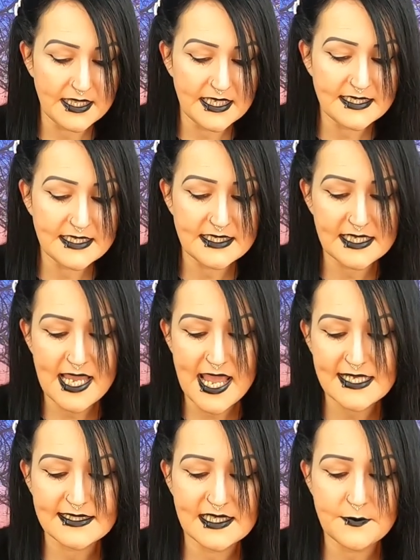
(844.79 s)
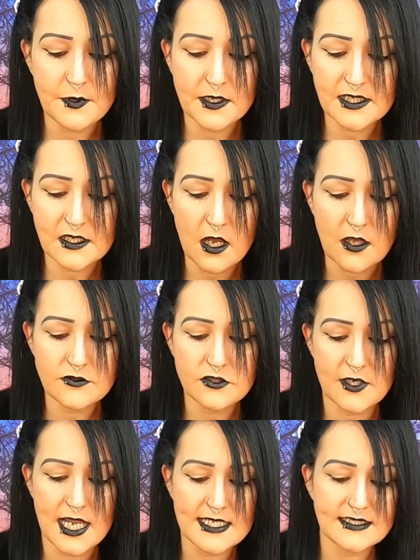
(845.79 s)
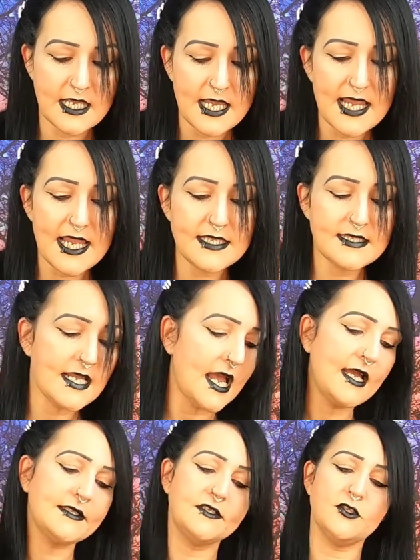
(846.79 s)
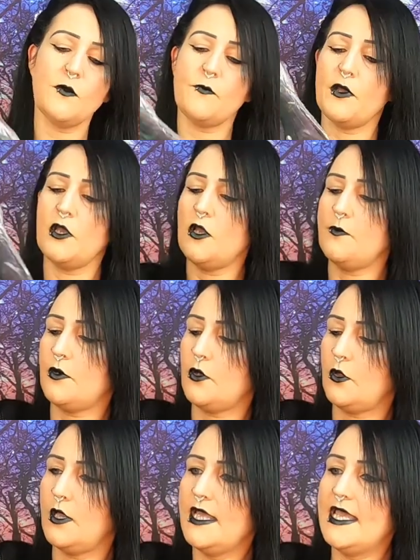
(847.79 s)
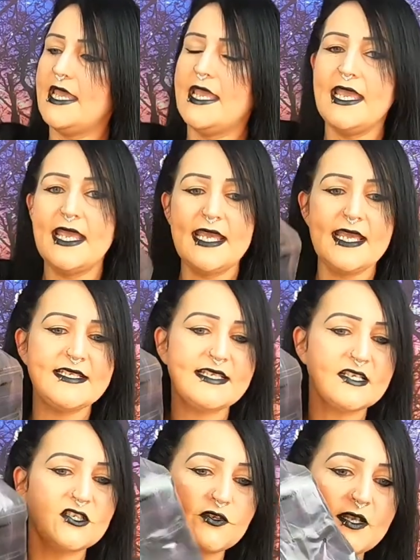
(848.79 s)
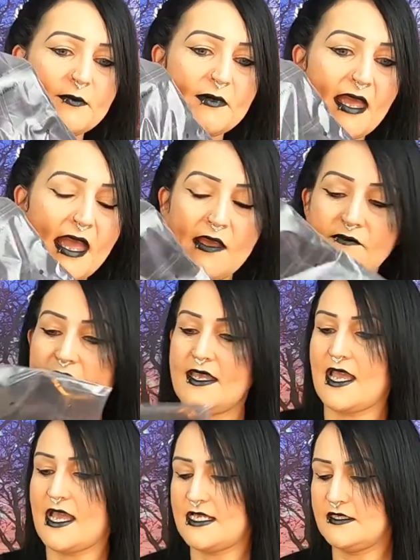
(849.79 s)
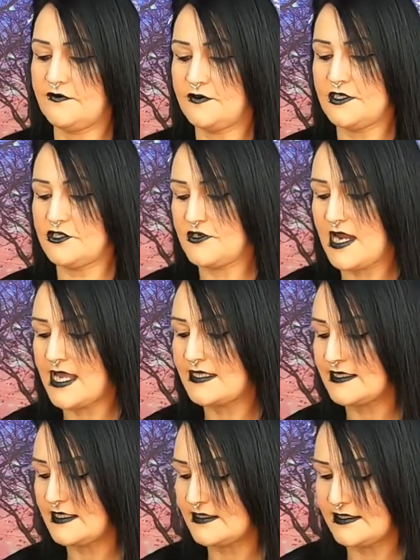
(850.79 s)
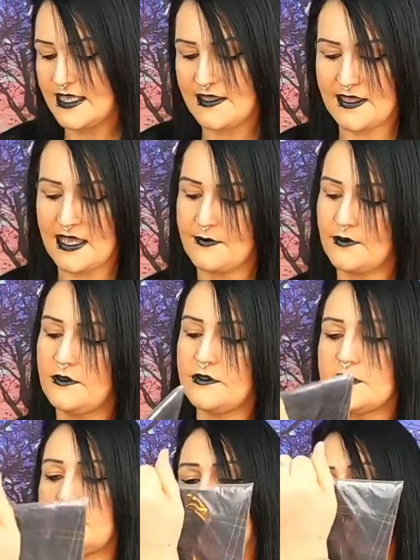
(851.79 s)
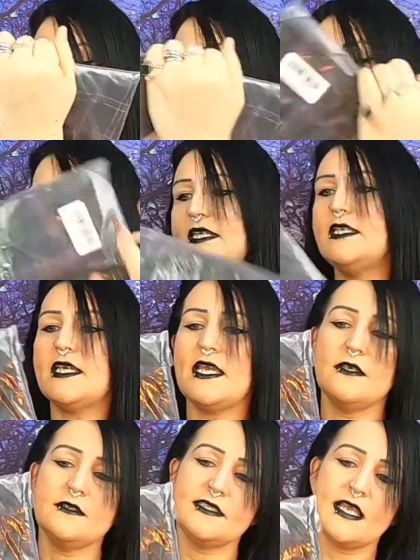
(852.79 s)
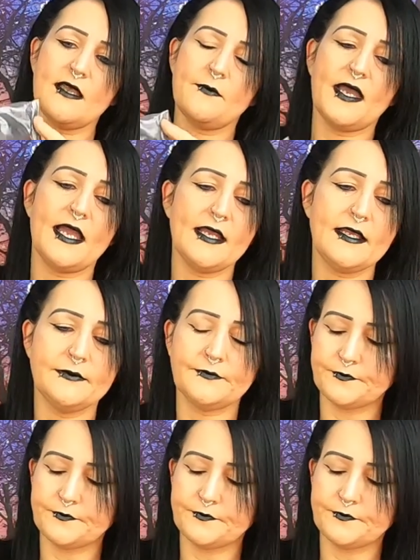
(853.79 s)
And this is the Casey Bodycon dress in tartan purple. It is extremely heavy, guys, for a dress. I'll say that much. But it's in your Killstar bag.